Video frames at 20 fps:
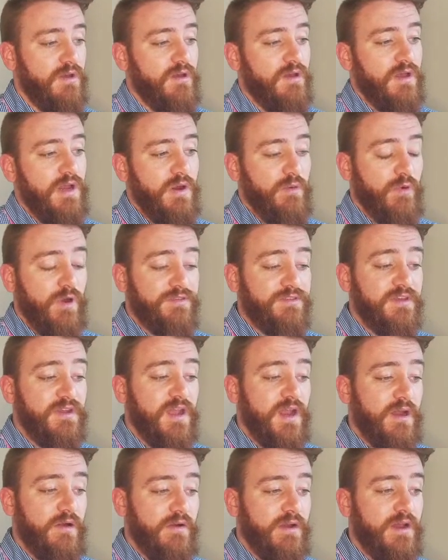And what the
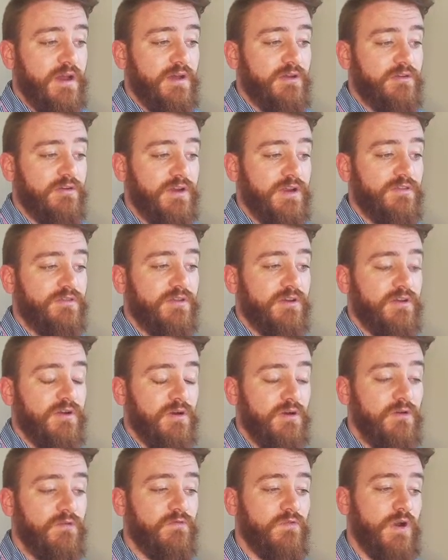area underneath the
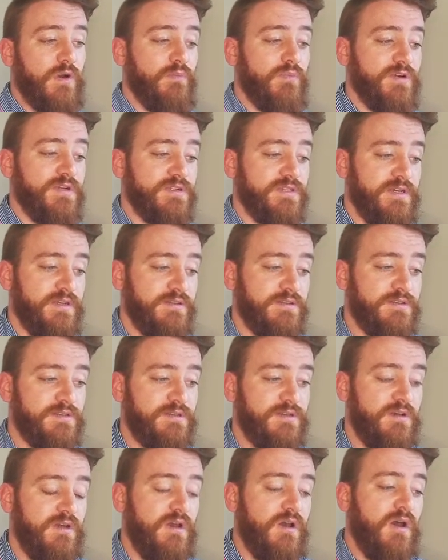curve represents
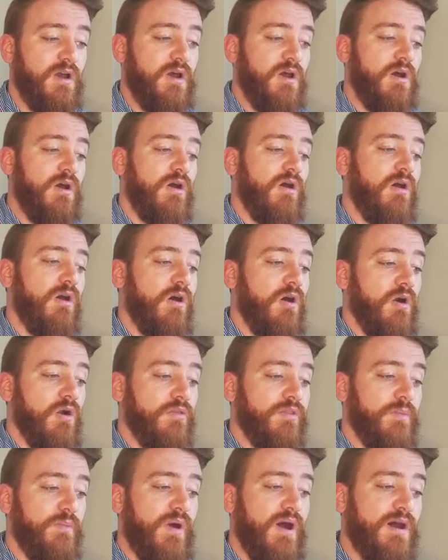are
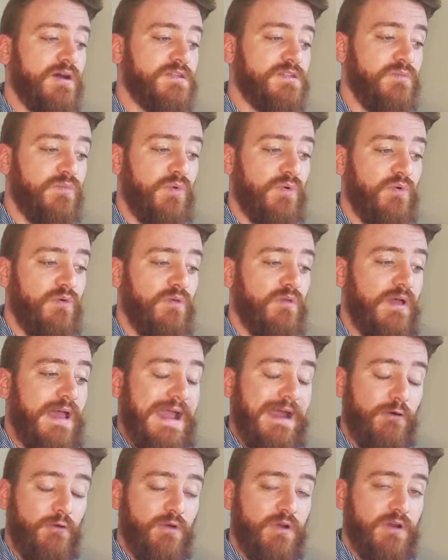the possible
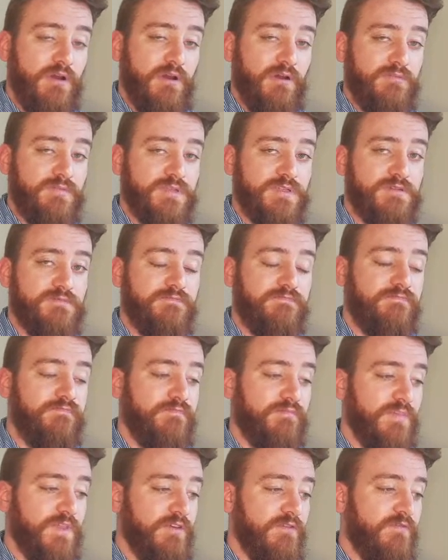outcomes
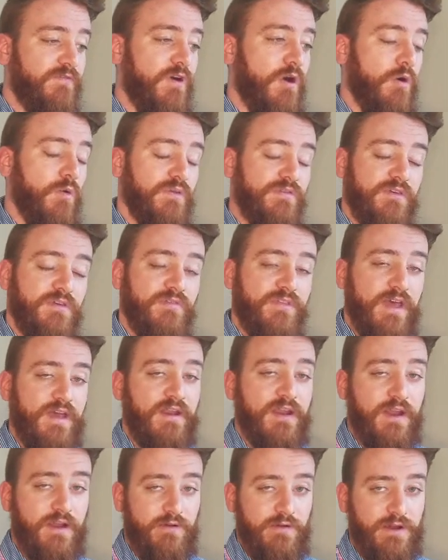that fall within
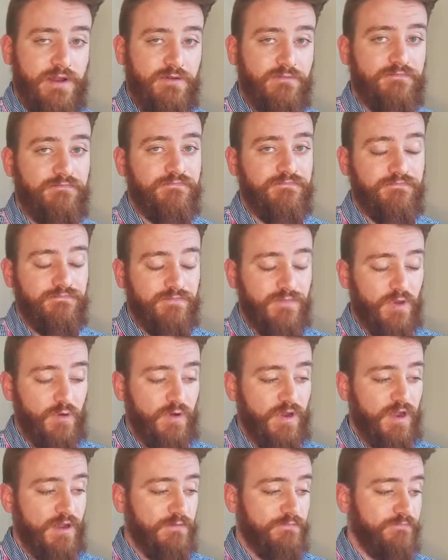that area.
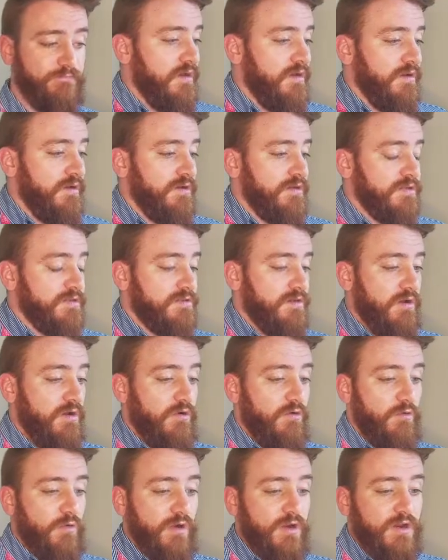Okay, so
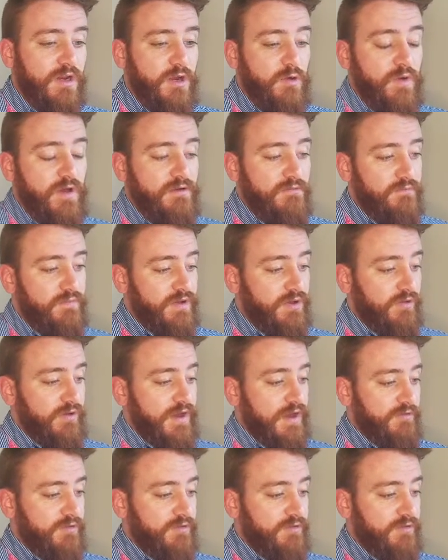we're going to go ahead and build out